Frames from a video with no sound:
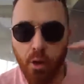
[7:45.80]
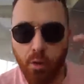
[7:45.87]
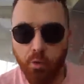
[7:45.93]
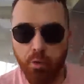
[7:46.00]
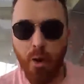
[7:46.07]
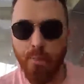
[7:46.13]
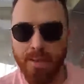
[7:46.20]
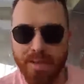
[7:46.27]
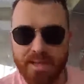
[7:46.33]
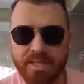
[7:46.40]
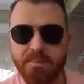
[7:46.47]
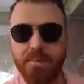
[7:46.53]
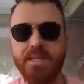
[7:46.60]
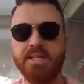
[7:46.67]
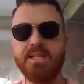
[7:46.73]
growing his
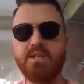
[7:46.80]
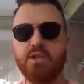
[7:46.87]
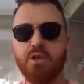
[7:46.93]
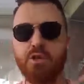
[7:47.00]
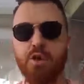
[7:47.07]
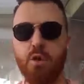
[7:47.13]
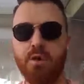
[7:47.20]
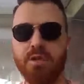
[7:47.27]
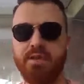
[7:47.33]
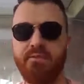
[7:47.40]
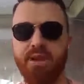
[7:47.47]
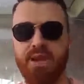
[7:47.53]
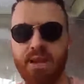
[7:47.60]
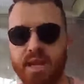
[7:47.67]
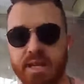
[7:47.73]
business, not
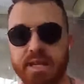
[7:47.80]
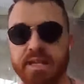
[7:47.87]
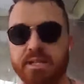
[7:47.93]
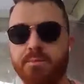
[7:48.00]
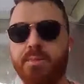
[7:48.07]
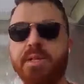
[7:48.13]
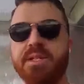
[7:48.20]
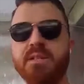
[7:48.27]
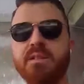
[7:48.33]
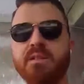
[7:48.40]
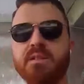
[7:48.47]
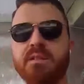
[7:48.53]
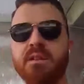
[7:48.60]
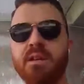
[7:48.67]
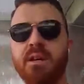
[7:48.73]
living in his business.